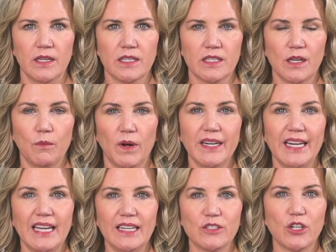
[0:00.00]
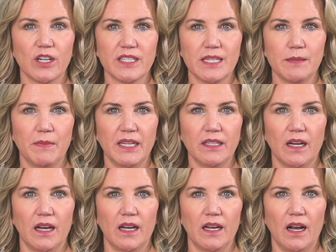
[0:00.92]
So one day I trusted my
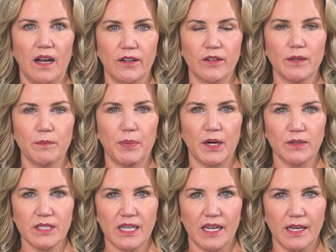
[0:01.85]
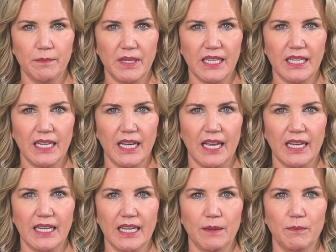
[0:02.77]
gut, hired a part-time
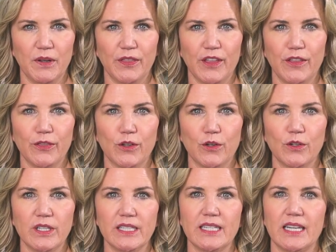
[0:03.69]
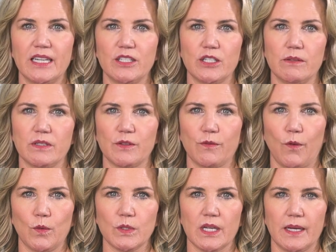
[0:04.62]
EA, and within 30 days she was
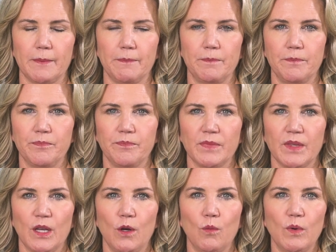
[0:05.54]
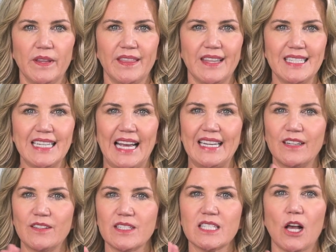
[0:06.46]
full-time. I
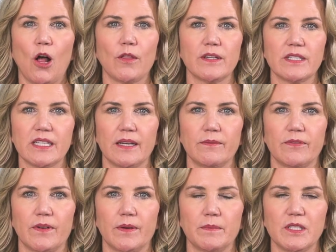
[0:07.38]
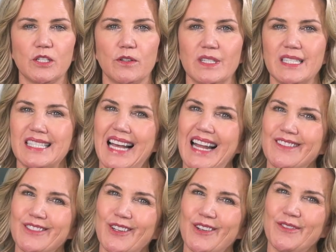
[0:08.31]
hear this all the time from attorneys. I
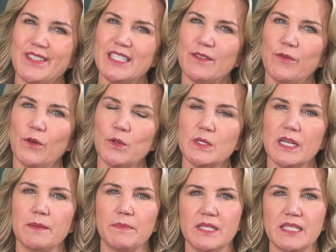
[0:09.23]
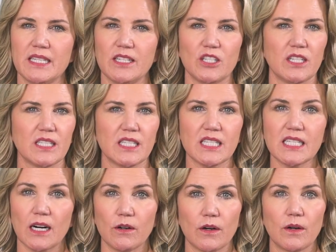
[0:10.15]
don't know if it's a full-time position.
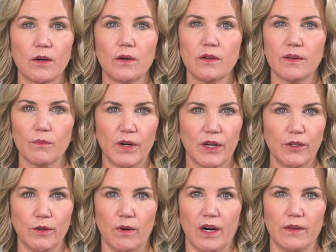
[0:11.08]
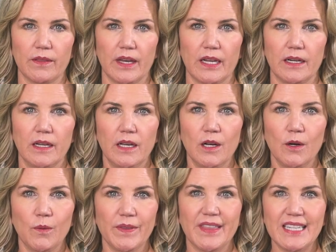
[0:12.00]
Start where you are then.
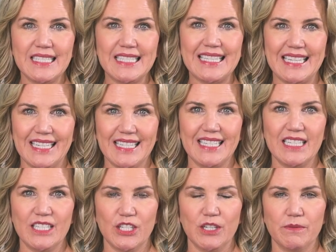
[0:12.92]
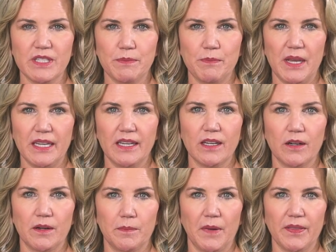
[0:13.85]
Within 60, she was making
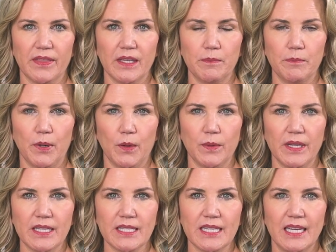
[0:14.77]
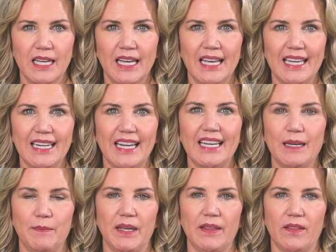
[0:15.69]
her monthly bonus, and I
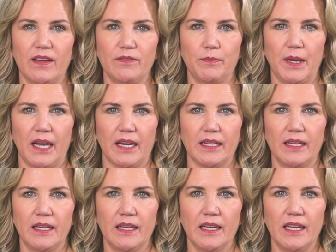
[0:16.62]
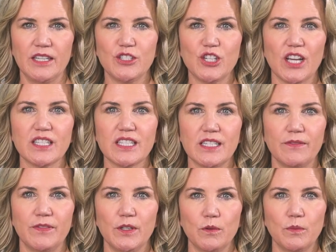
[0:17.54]
had my life back. And just a
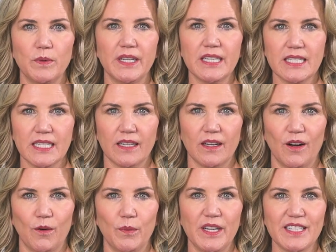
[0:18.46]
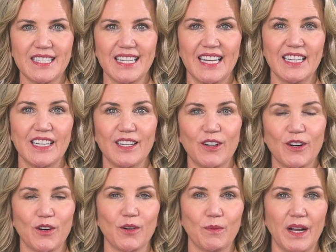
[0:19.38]
few weeks ago, we attended
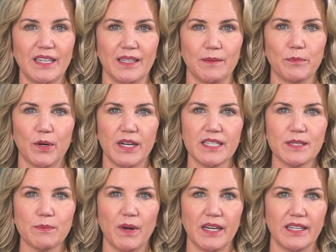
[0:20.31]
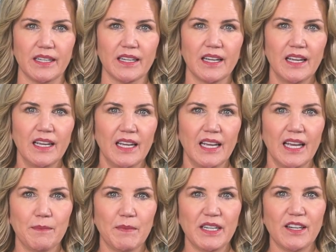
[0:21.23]
her wedding, Bray's wedding.
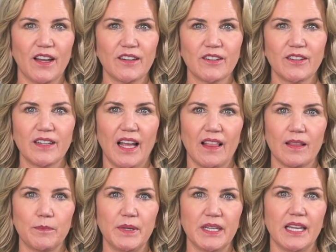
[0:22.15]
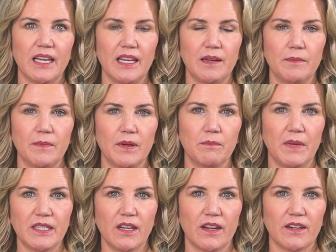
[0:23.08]
And my daughter
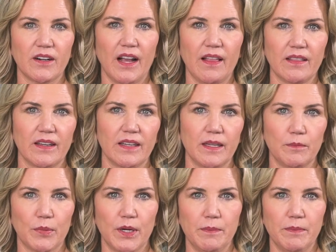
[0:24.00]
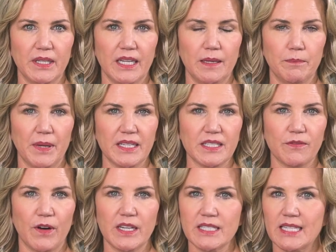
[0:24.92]
Ella and Bray became best
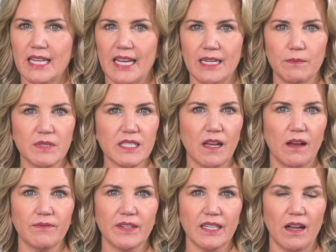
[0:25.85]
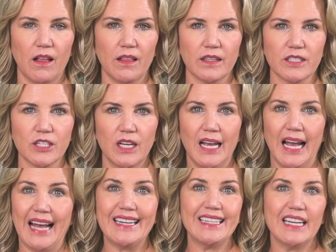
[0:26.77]
friends. Aiden was off at college.
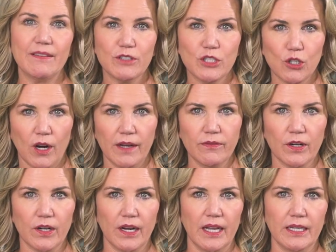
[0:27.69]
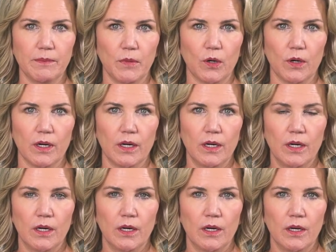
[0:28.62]
I didn't have a driver anymore.
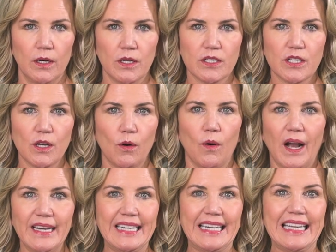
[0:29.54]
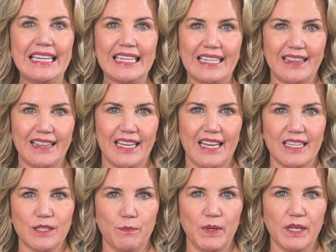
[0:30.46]
So I needed
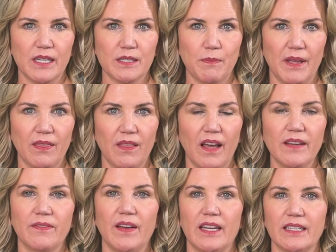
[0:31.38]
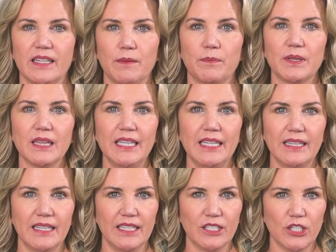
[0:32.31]
this because my life had
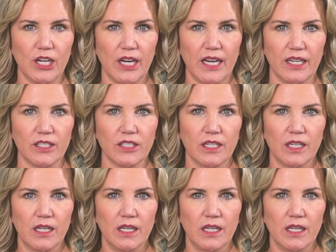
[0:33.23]
completely changed.